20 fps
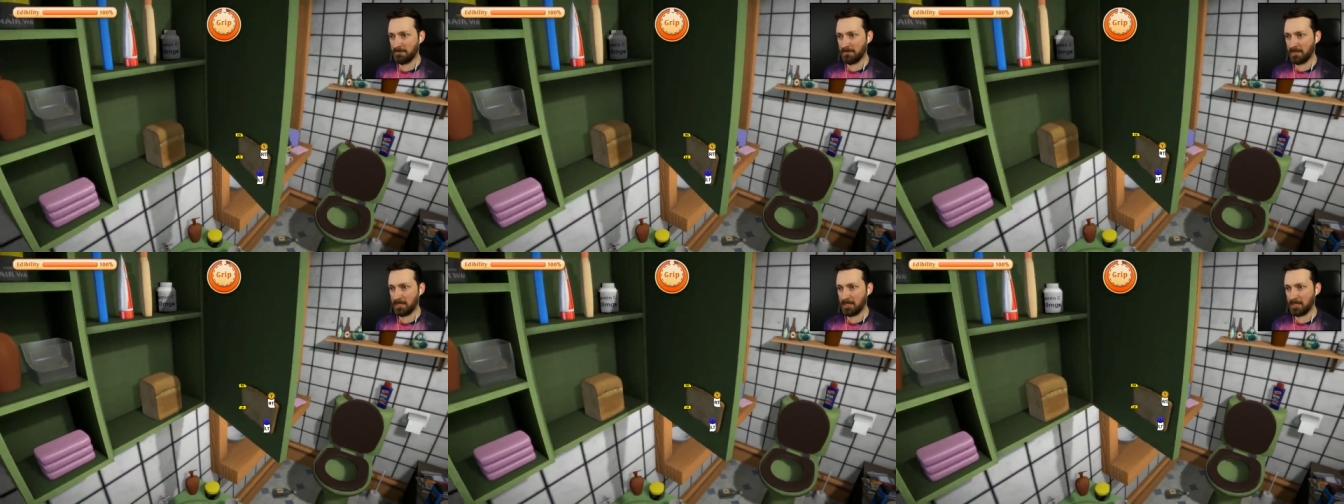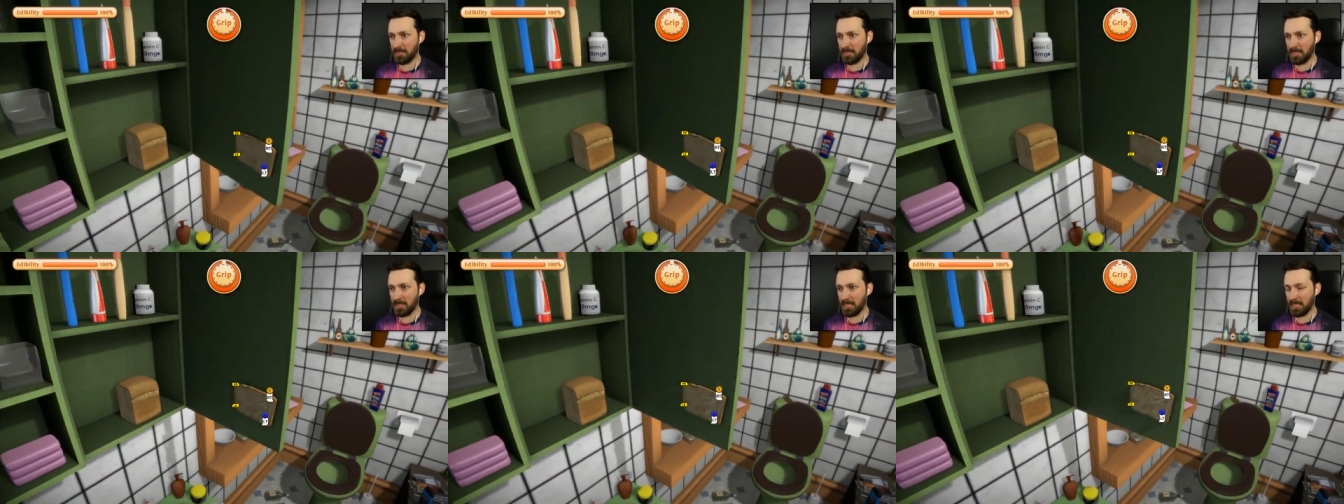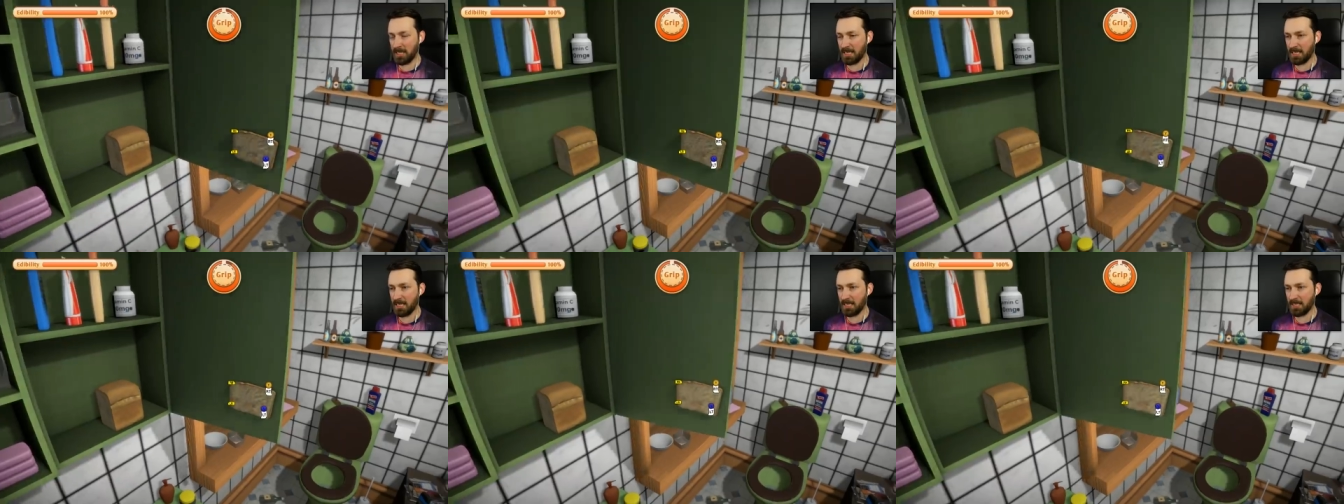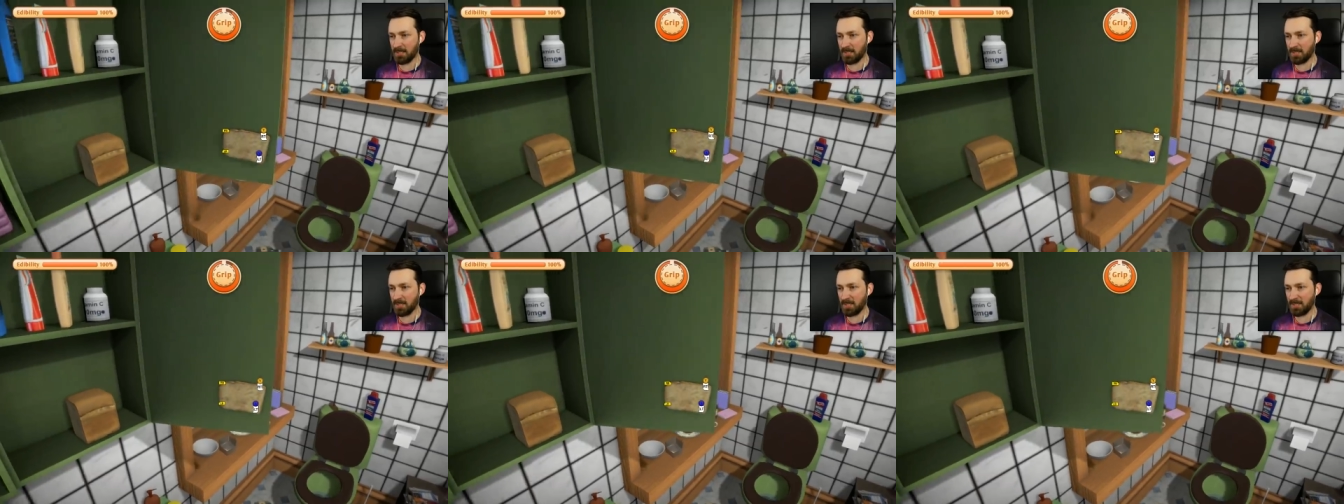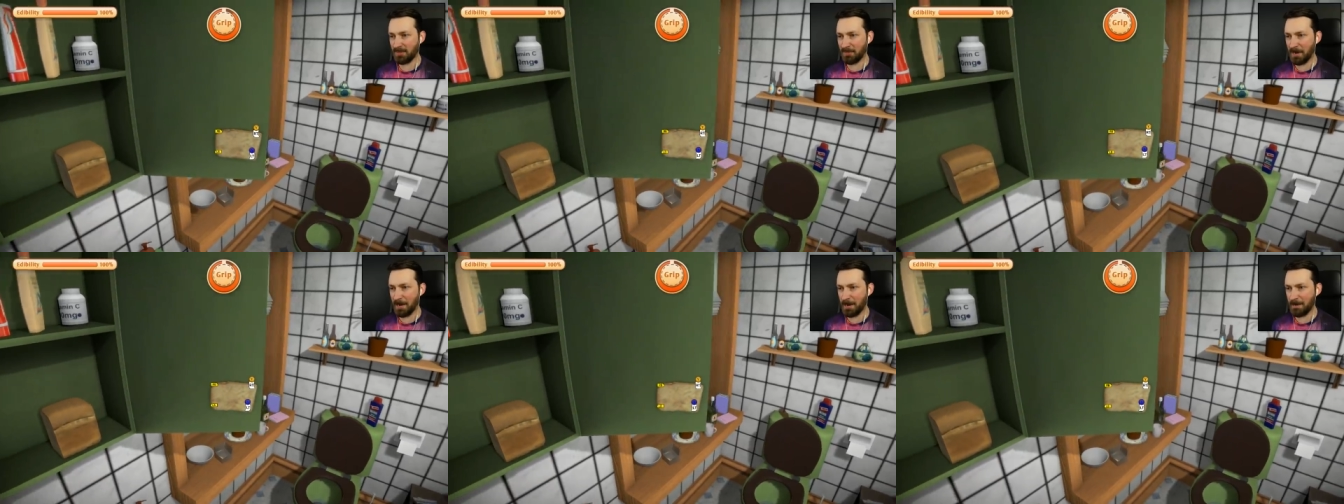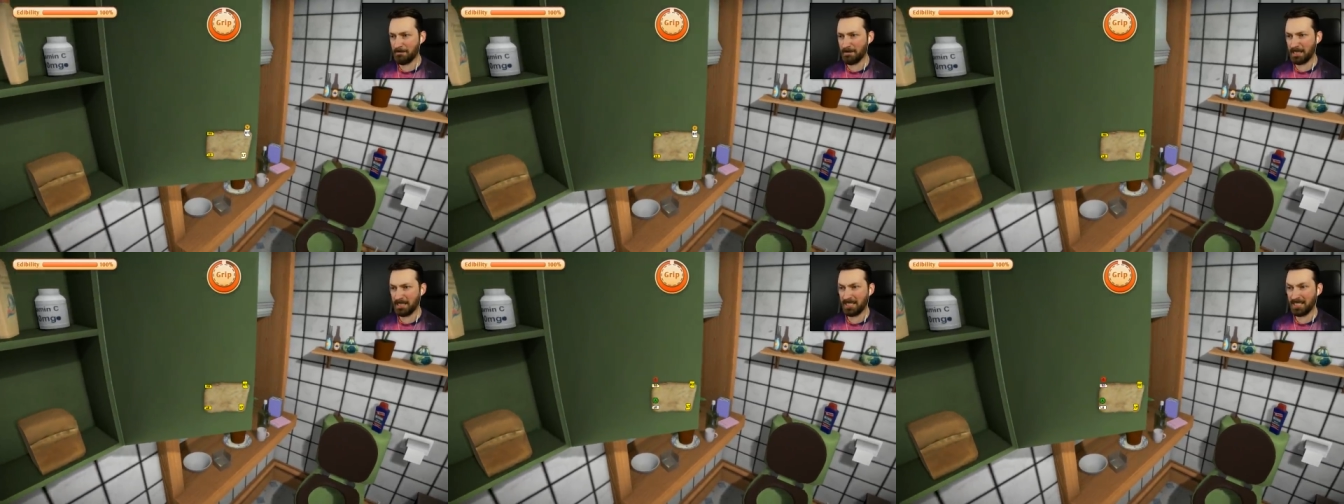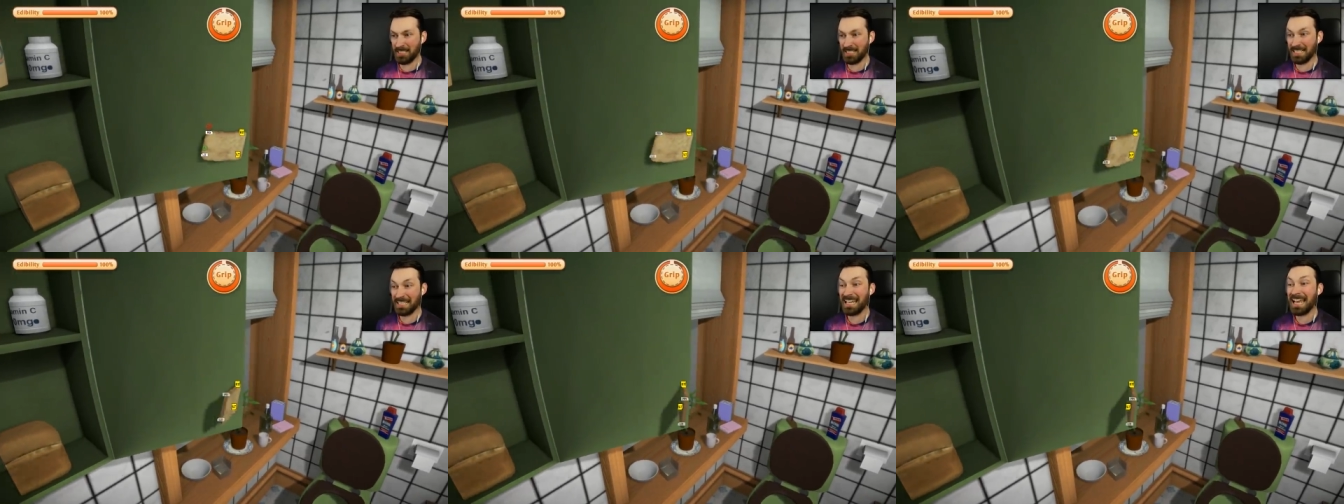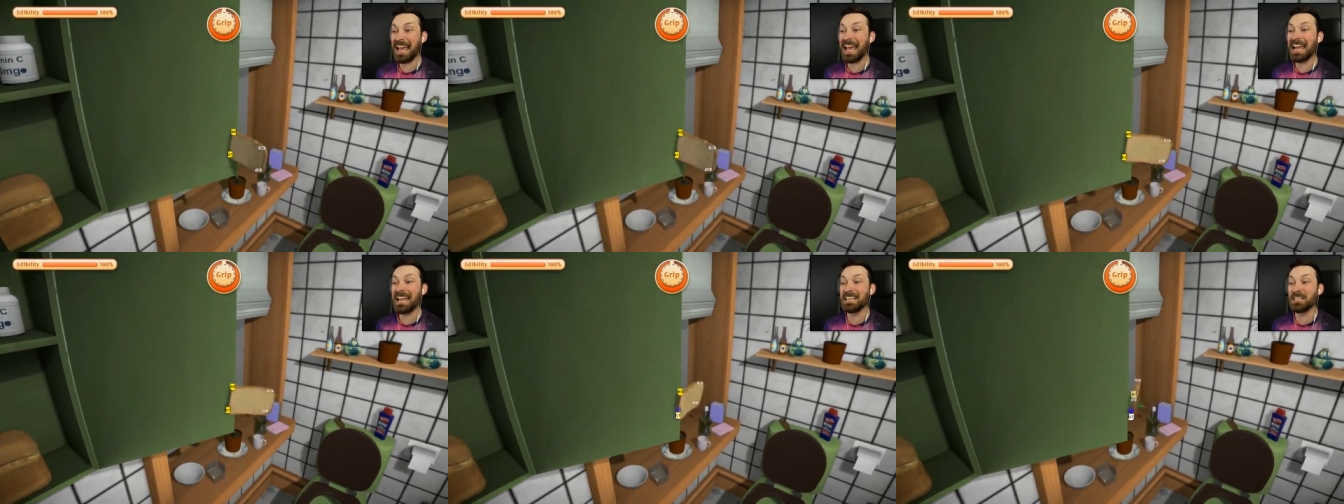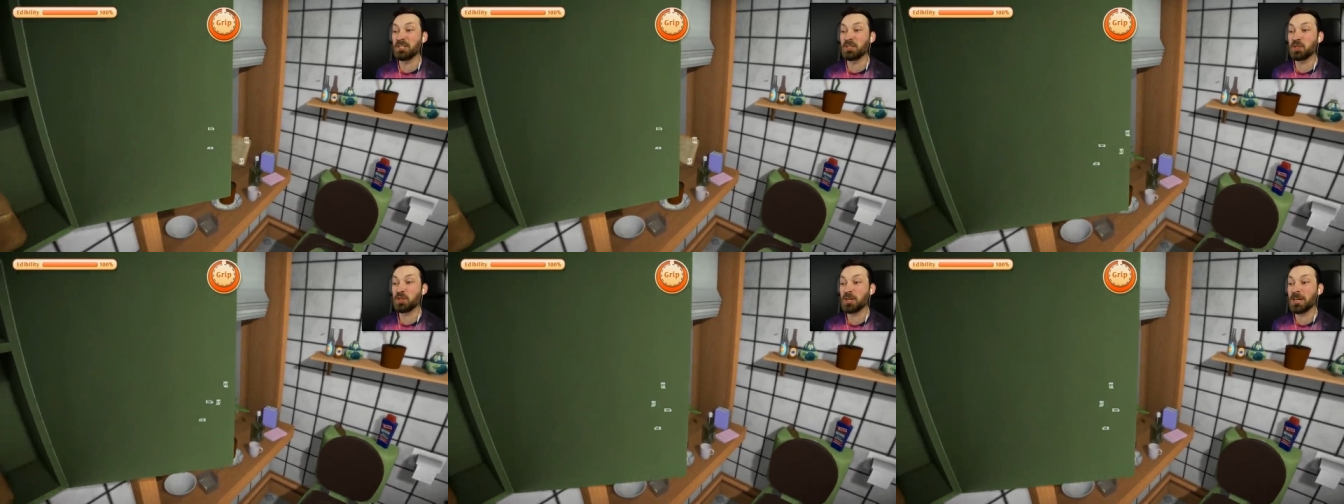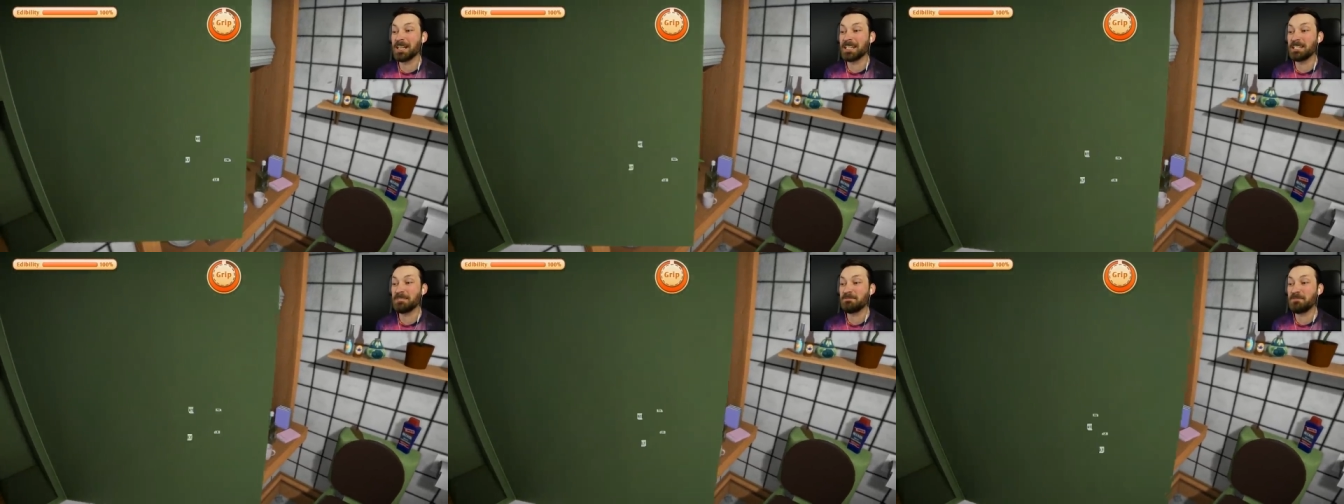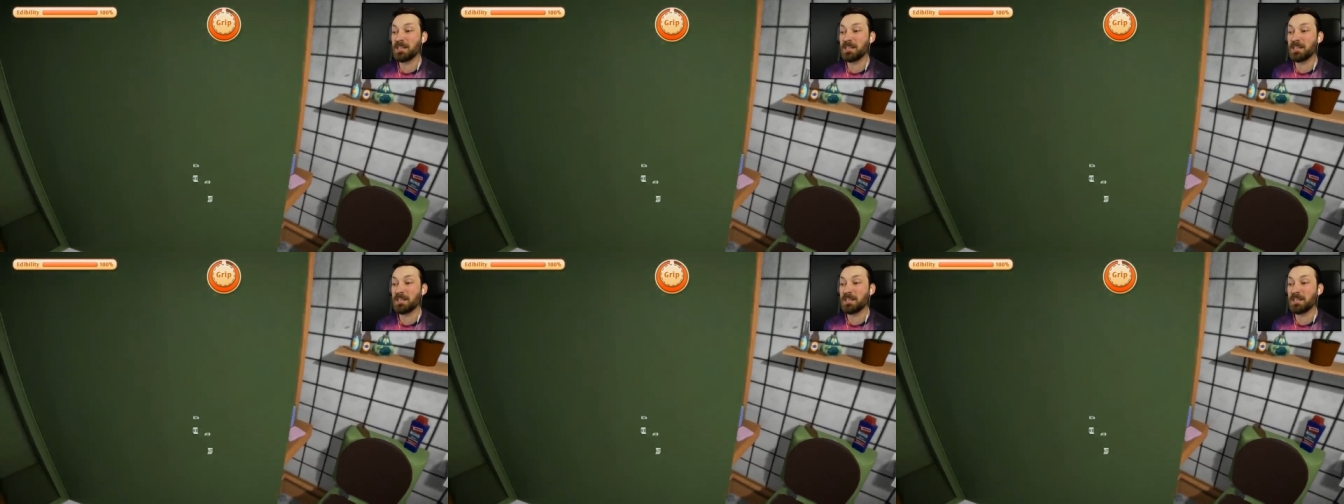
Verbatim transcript: that he is experimenting and trying to